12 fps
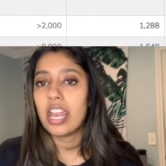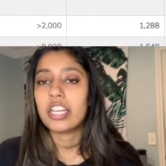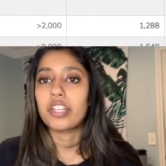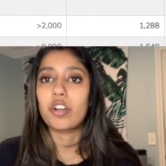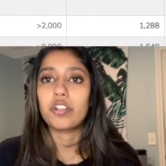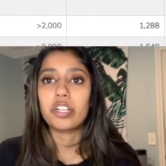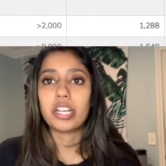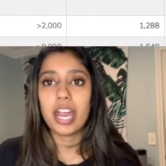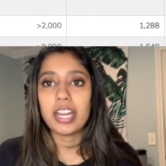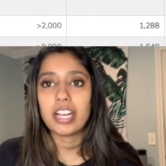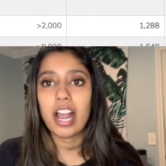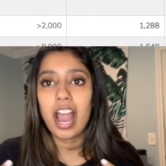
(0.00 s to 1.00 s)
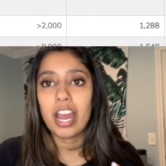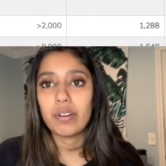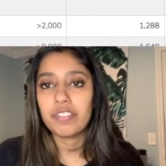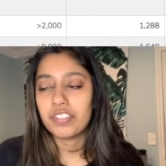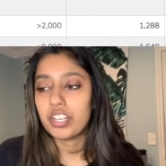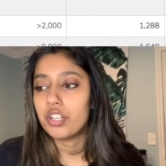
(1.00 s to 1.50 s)
you're getting high
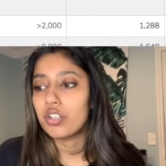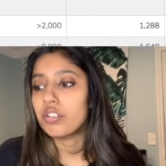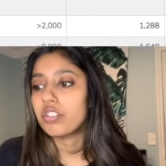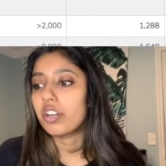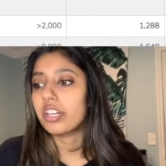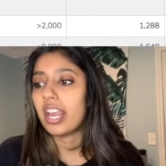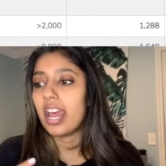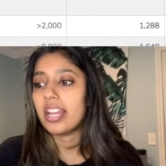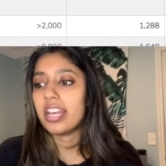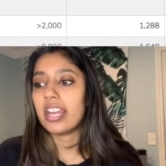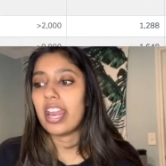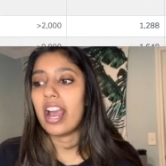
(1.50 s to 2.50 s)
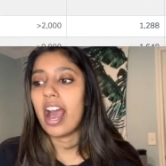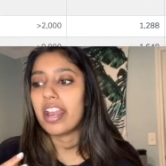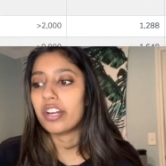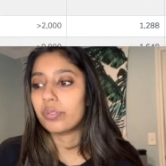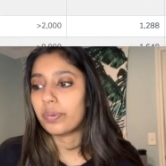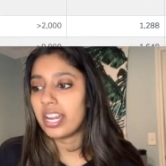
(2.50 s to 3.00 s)
reviews, you're getting a
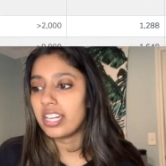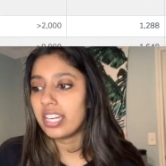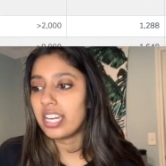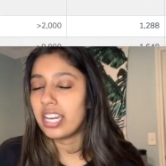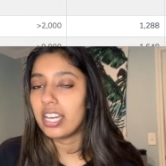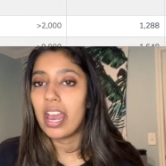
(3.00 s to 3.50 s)
higher ranking.